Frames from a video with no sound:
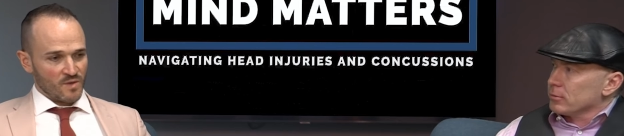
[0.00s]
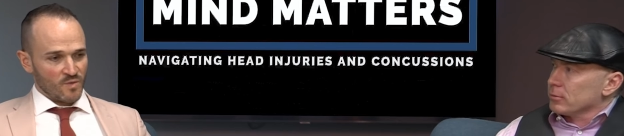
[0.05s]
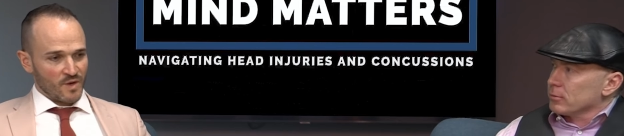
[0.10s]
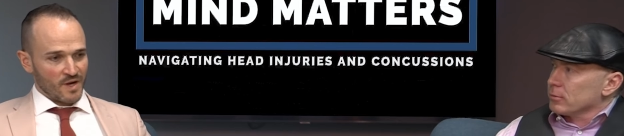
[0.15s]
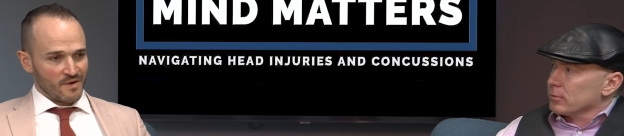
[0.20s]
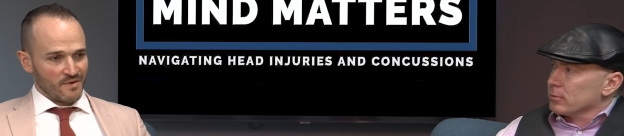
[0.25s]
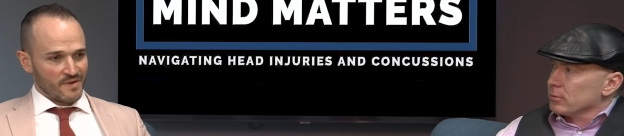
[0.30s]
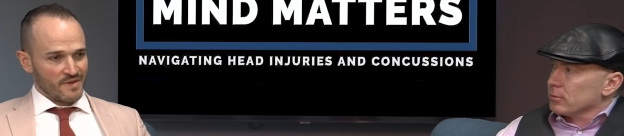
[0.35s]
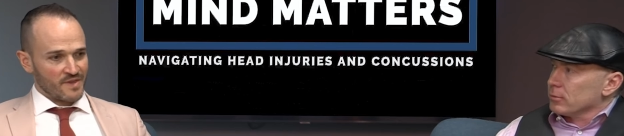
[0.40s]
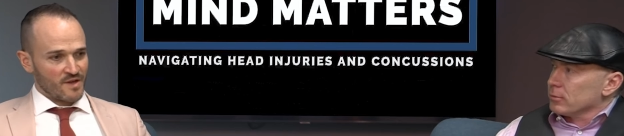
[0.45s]
Speaker 1: the
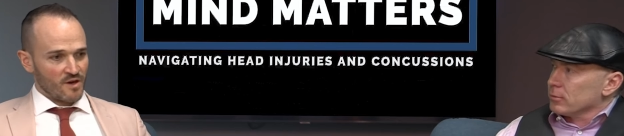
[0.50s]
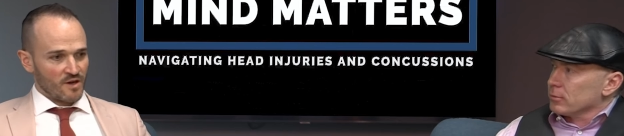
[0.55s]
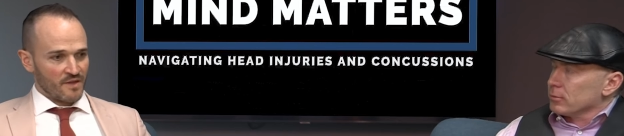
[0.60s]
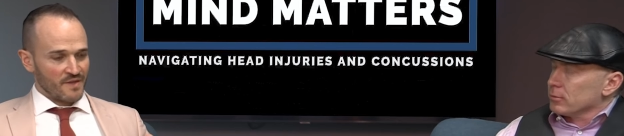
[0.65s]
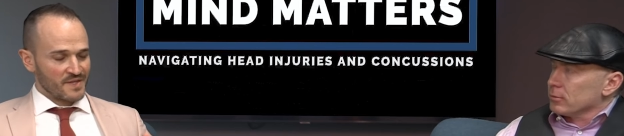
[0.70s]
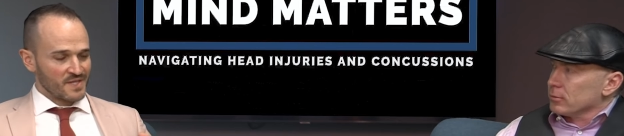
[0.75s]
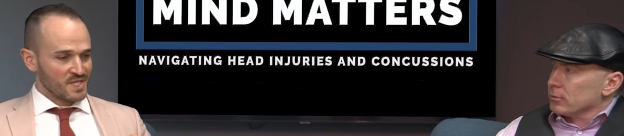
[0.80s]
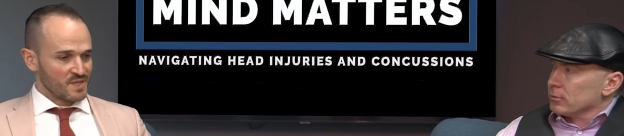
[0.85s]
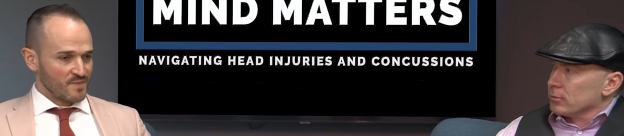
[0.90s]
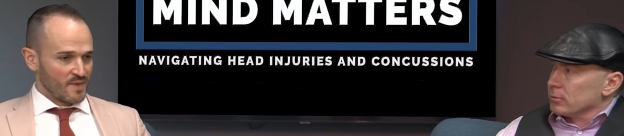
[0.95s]
wherewithal,
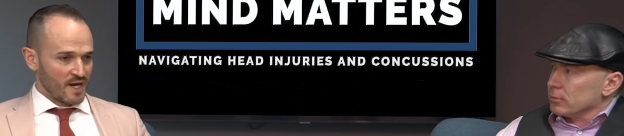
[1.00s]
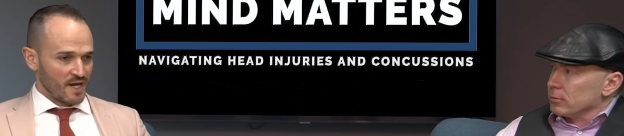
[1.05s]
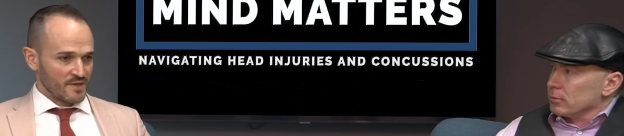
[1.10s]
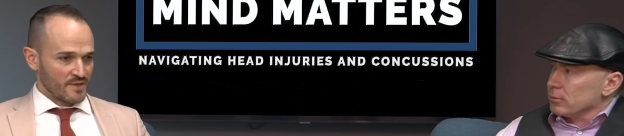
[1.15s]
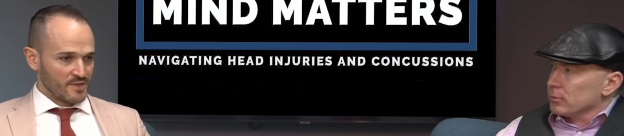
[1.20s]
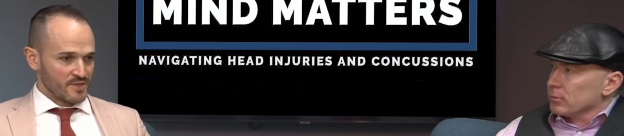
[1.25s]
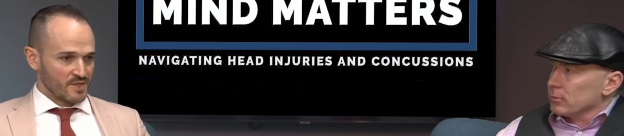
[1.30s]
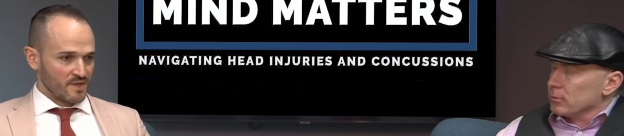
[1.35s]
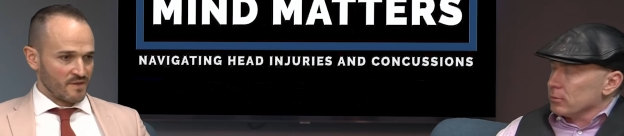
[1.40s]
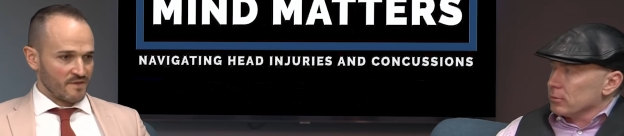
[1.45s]
the
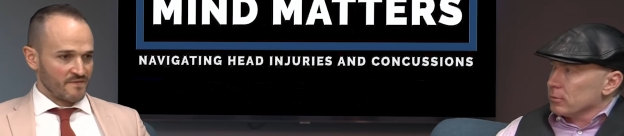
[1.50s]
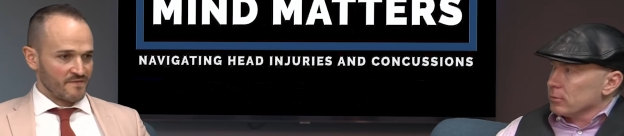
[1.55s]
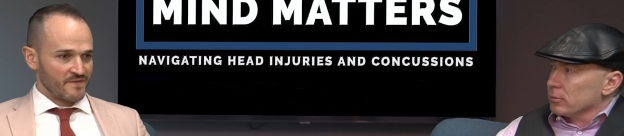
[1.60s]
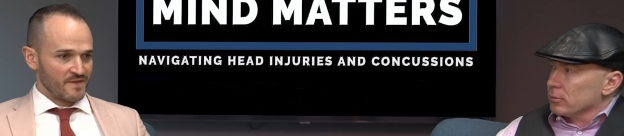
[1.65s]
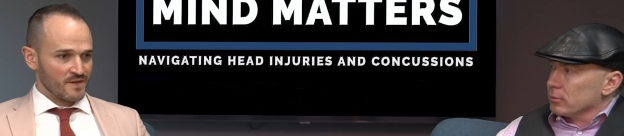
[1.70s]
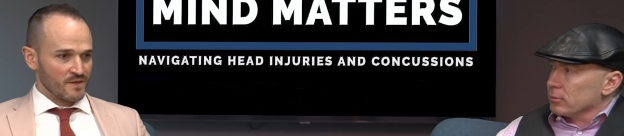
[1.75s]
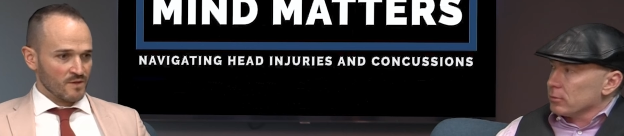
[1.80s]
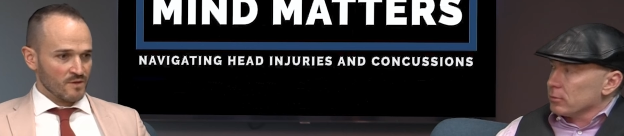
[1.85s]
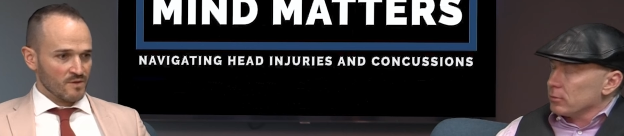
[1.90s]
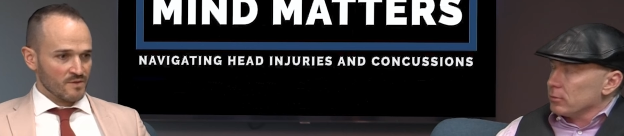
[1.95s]
spotters on the
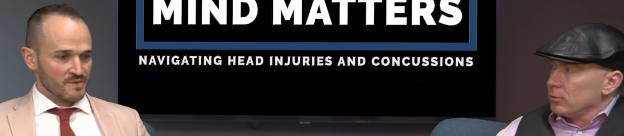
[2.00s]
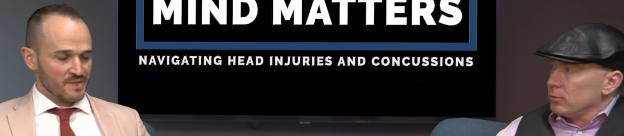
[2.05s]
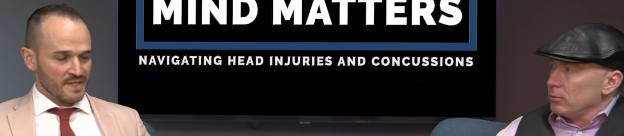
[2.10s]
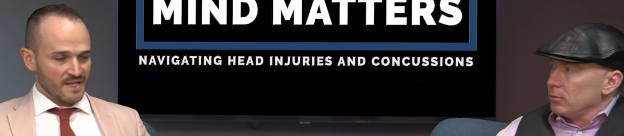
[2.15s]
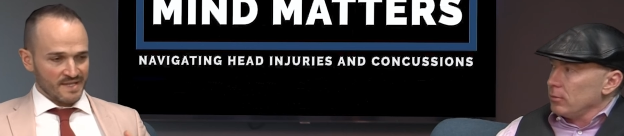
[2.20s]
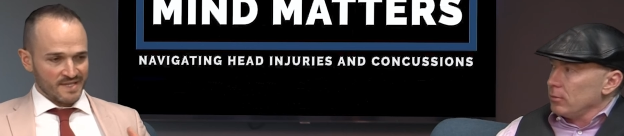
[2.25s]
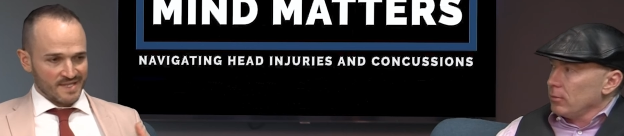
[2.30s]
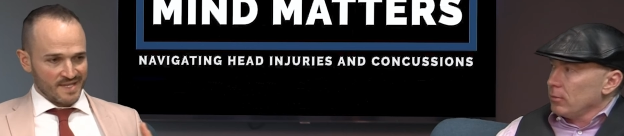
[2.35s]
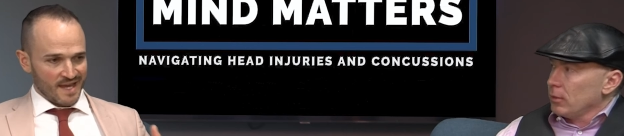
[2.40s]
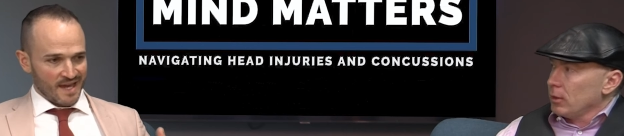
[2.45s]
field,
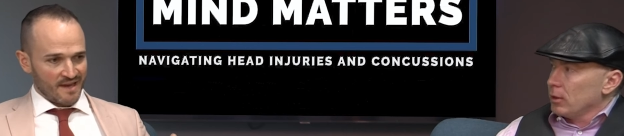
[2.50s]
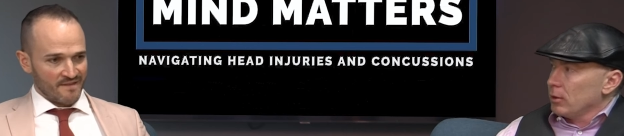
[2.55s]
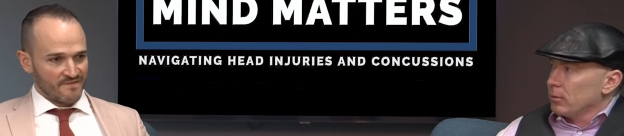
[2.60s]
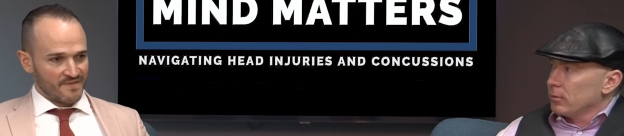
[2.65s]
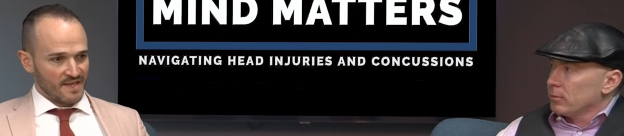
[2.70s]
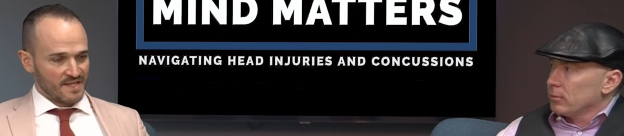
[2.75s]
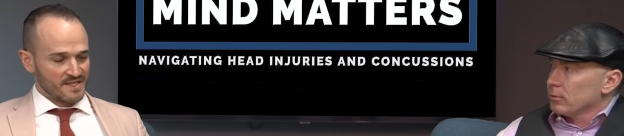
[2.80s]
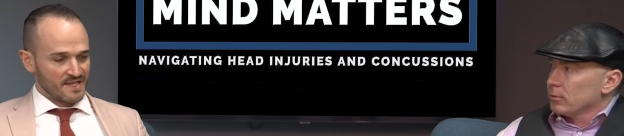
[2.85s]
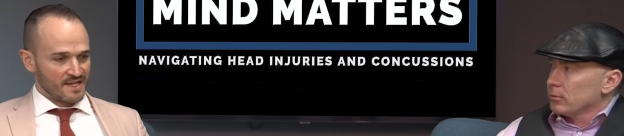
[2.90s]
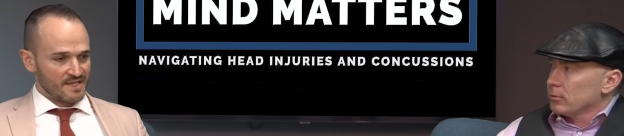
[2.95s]
a staff
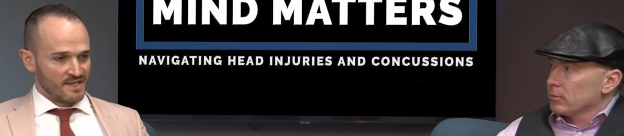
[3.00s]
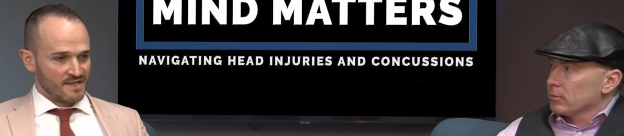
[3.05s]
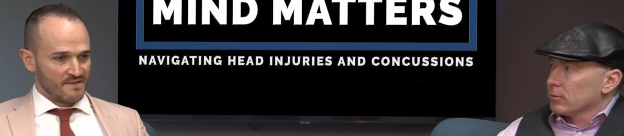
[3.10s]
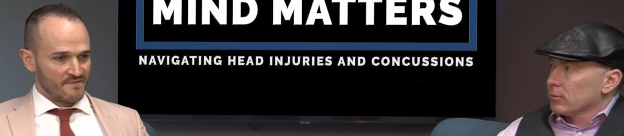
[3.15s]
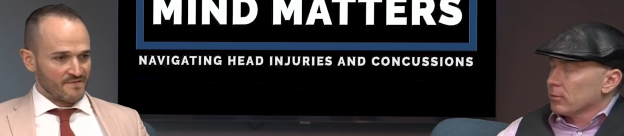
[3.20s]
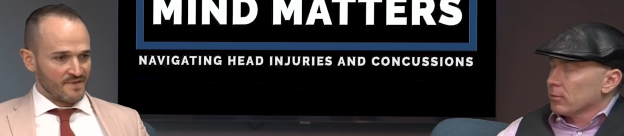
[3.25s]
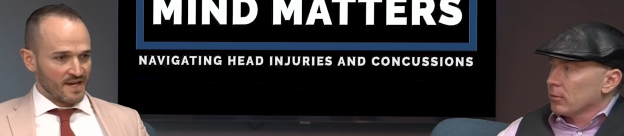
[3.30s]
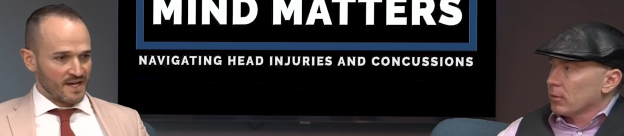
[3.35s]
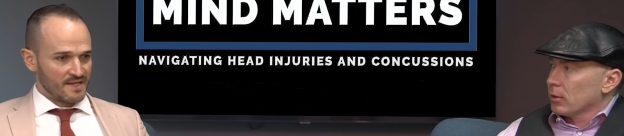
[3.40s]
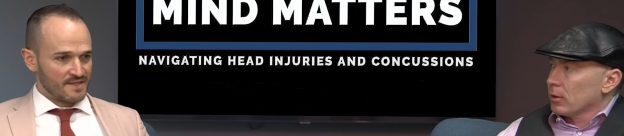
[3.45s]
that's
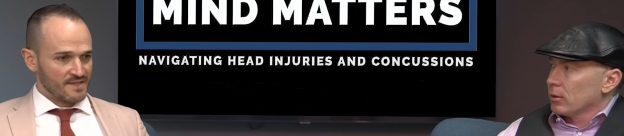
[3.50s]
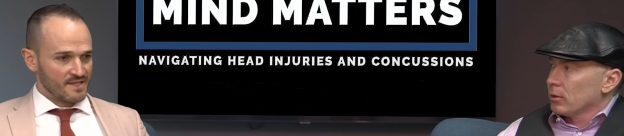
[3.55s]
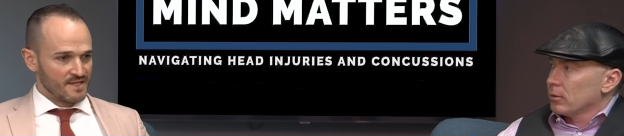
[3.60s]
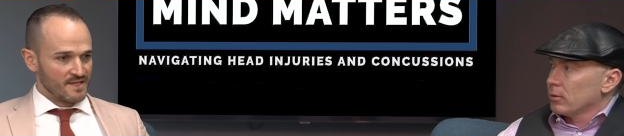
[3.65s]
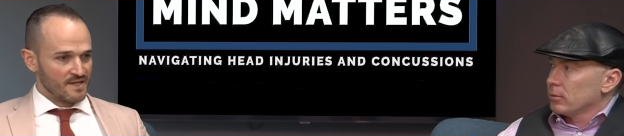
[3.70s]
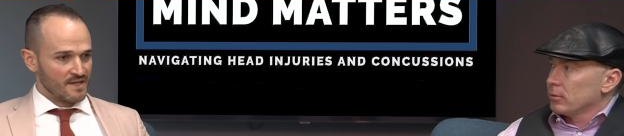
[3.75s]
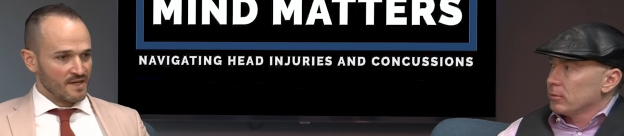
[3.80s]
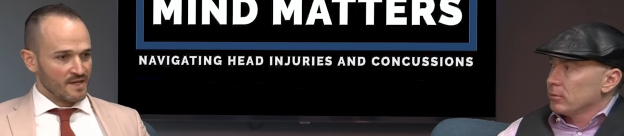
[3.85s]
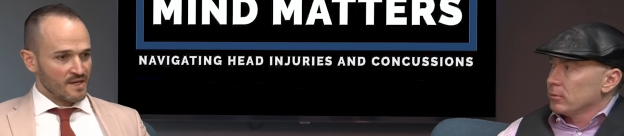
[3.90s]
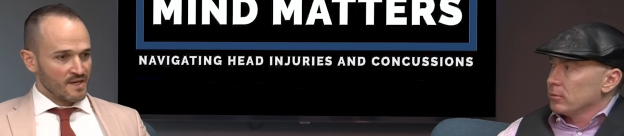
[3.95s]
identified
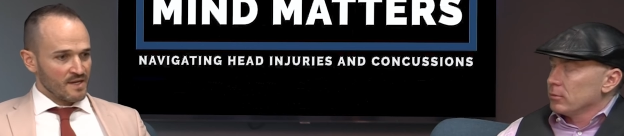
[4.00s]
to